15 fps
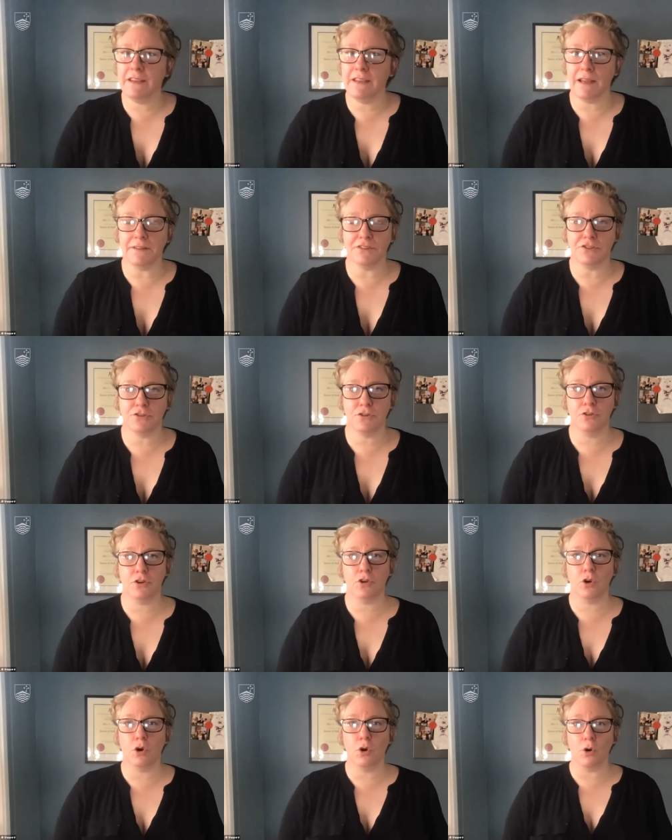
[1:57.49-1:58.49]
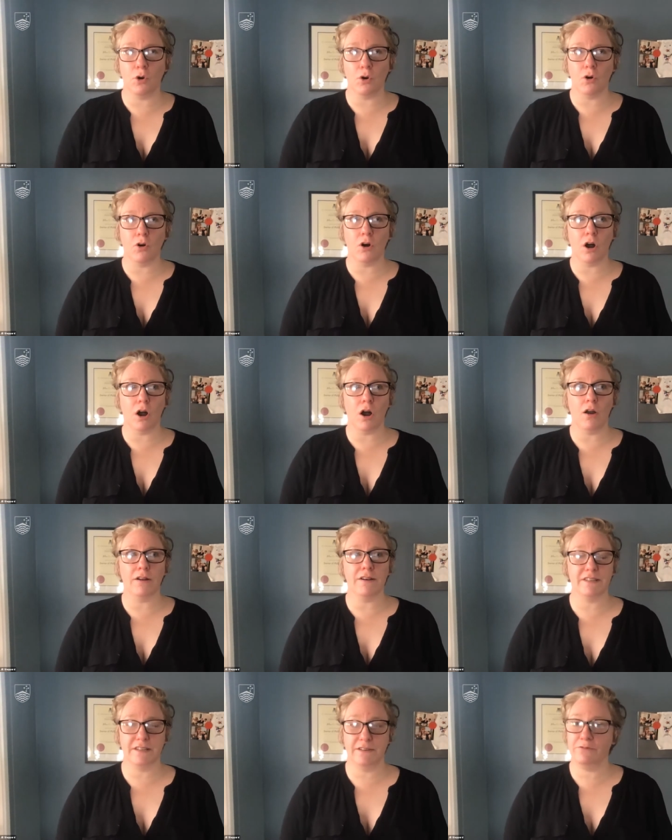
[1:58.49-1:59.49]
gets to the core
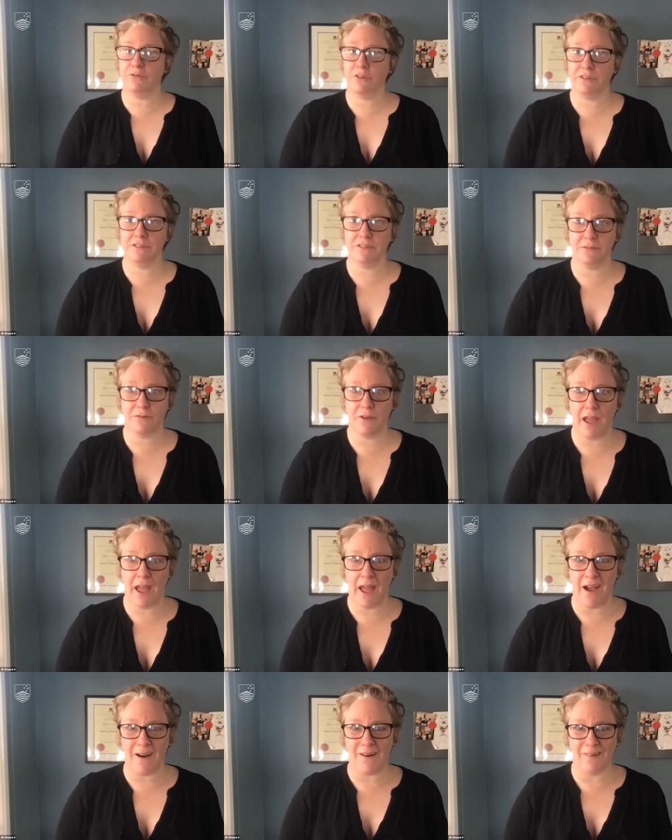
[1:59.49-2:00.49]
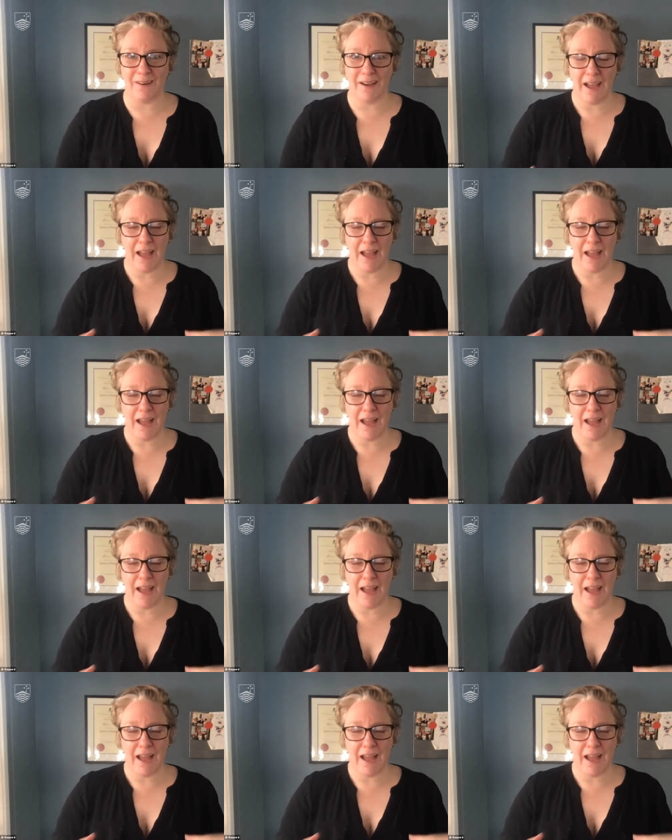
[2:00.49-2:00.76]
difference of how